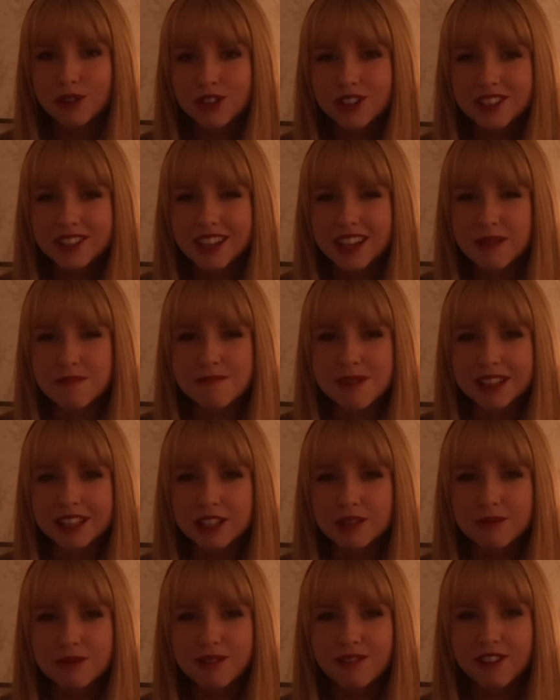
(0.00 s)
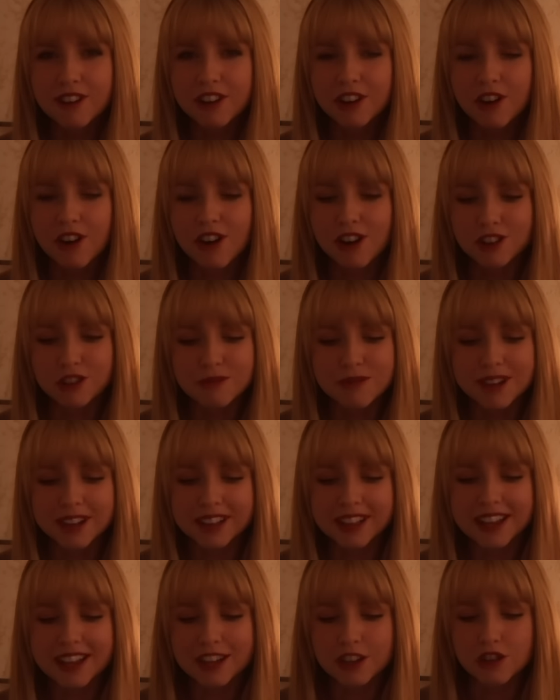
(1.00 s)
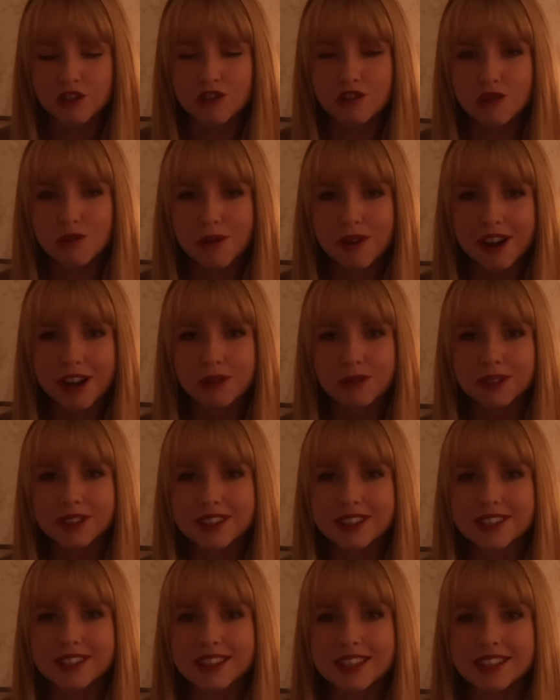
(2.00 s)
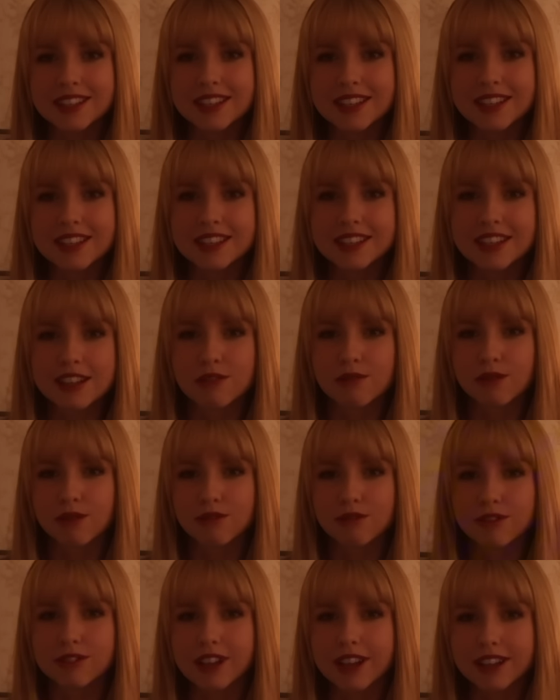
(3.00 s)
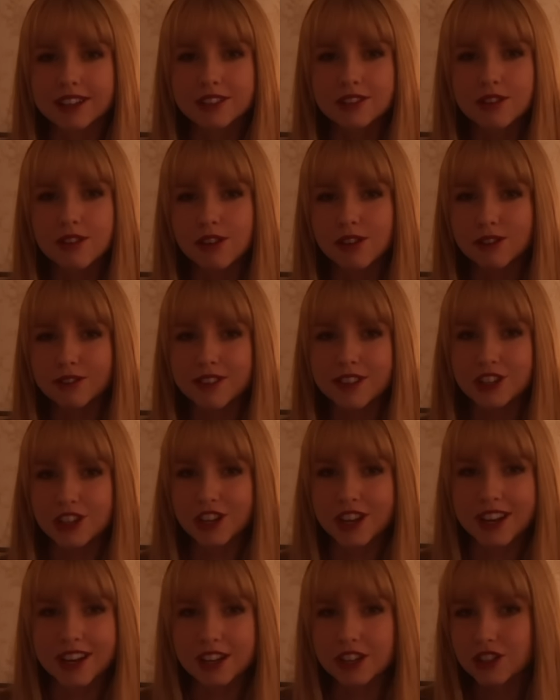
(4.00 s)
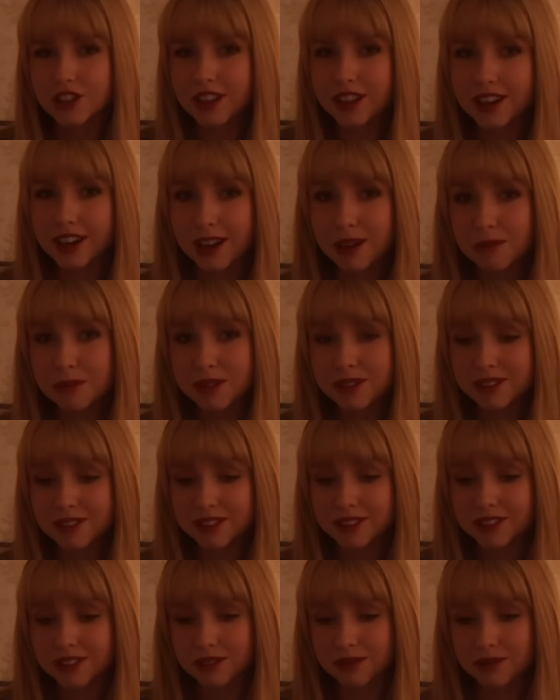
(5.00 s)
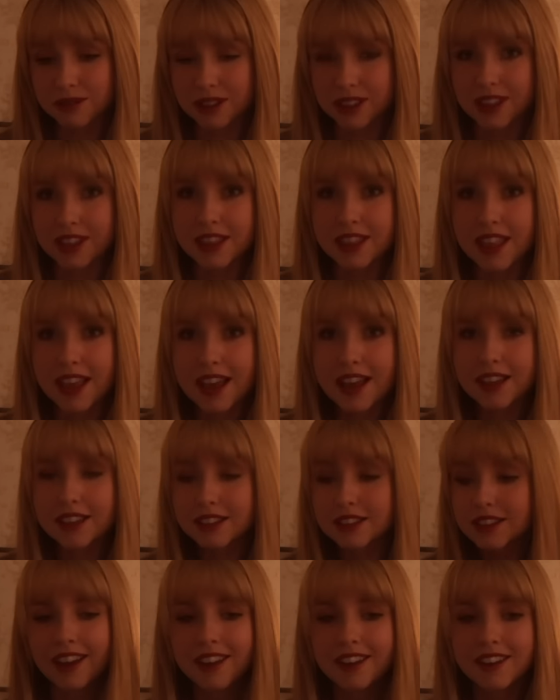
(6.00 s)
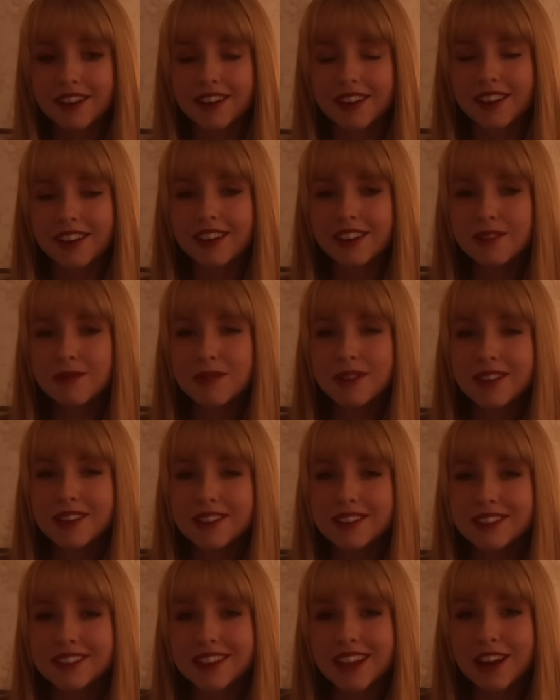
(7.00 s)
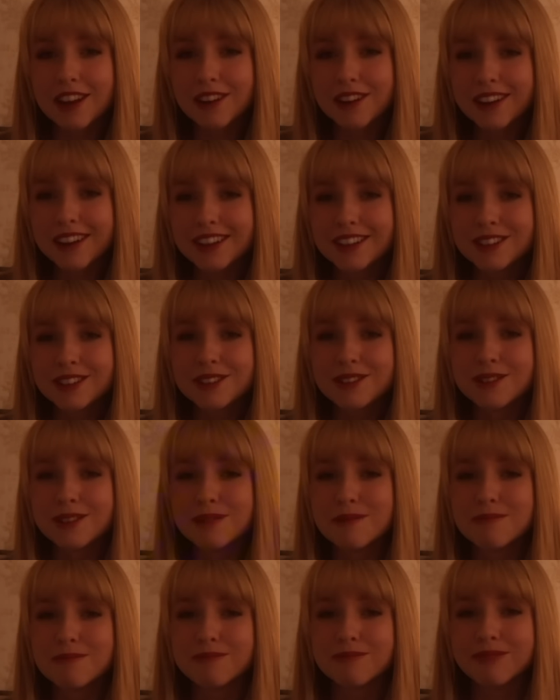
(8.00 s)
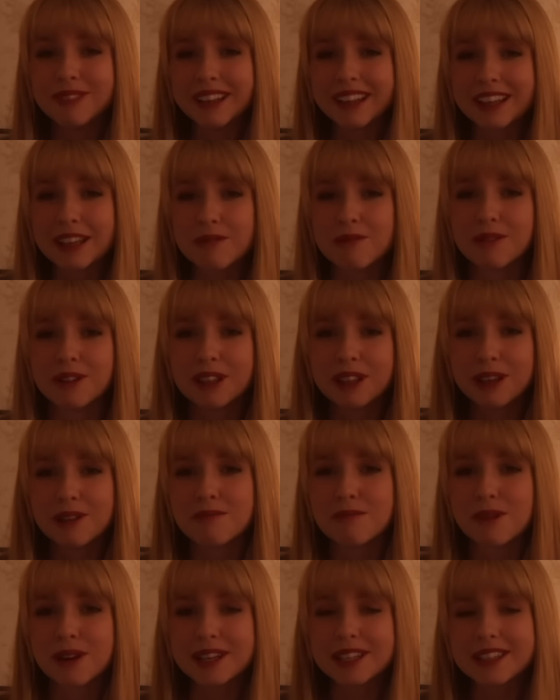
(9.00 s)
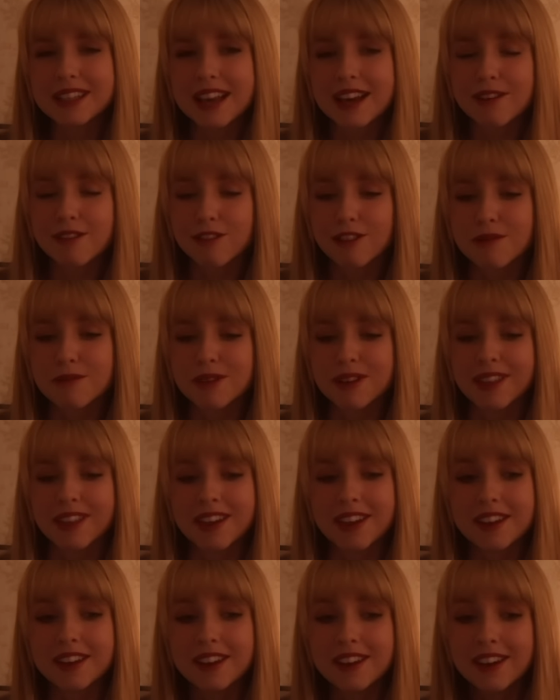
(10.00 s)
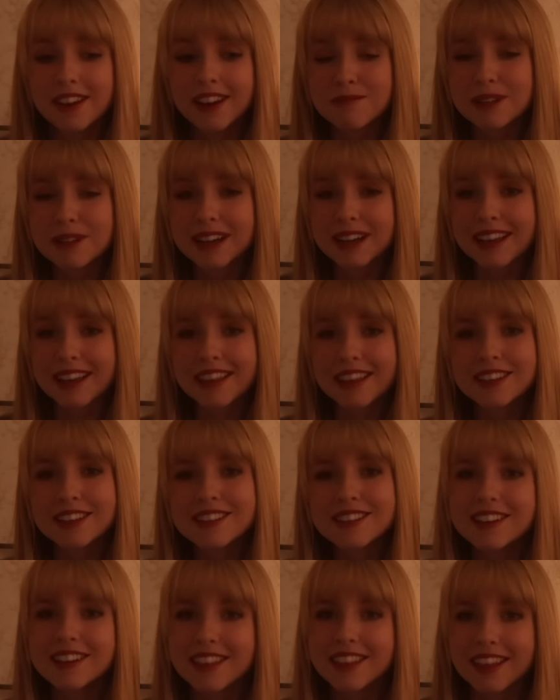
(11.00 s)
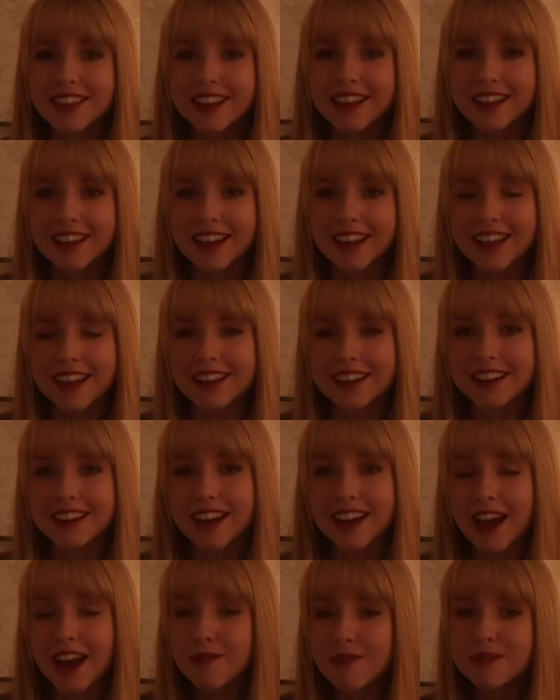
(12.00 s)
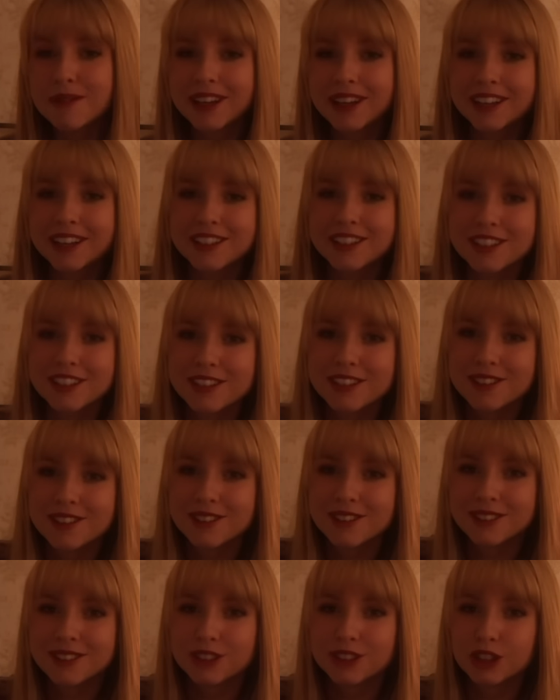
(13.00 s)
we're just like meant to be very cosmically intertwined with the seasons and reflect all the change that happens within that. And it can be scary to like really embrace that from within, but I think it's a good thing, and I'm going to continue